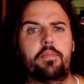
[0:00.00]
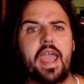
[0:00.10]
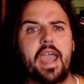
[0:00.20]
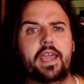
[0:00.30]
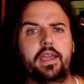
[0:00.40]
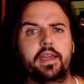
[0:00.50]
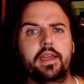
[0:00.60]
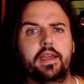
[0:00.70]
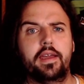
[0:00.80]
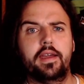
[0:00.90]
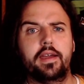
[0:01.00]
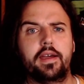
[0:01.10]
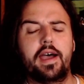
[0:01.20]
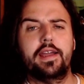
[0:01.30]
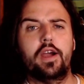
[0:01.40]
back.
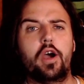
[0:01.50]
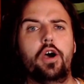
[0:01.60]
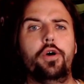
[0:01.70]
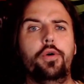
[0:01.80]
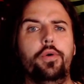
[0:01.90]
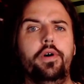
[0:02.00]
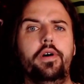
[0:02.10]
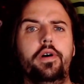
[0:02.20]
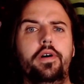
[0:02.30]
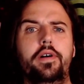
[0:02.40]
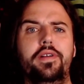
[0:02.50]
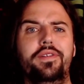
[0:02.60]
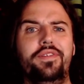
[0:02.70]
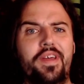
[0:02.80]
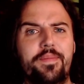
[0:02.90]
I owe
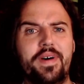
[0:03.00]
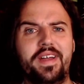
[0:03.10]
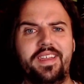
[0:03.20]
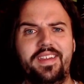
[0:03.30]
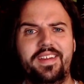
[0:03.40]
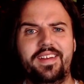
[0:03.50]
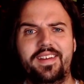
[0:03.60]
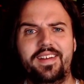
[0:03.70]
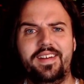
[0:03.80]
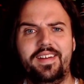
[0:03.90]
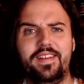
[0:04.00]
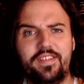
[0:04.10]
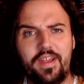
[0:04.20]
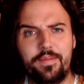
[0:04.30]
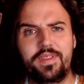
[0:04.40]
somebody
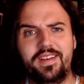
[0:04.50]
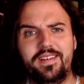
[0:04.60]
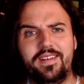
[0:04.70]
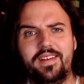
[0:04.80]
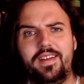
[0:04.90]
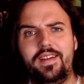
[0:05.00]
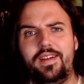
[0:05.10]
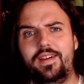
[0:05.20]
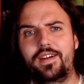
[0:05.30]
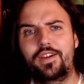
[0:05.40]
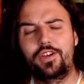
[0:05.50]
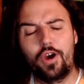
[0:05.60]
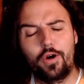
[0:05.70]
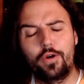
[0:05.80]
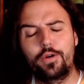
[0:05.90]
something.
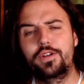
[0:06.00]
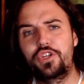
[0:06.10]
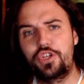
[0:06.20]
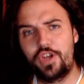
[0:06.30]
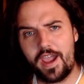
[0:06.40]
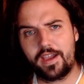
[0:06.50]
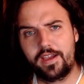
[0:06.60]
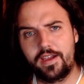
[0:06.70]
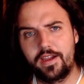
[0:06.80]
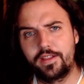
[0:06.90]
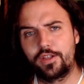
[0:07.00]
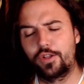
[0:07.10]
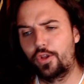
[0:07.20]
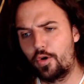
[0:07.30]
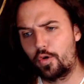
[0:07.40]
Go check the
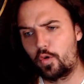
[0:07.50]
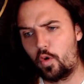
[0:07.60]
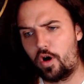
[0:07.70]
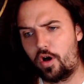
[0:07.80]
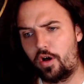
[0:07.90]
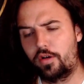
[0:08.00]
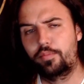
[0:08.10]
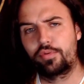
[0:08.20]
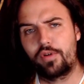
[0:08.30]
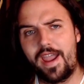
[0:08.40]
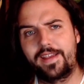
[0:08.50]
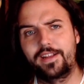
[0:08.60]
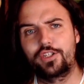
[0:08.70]
low qual bracket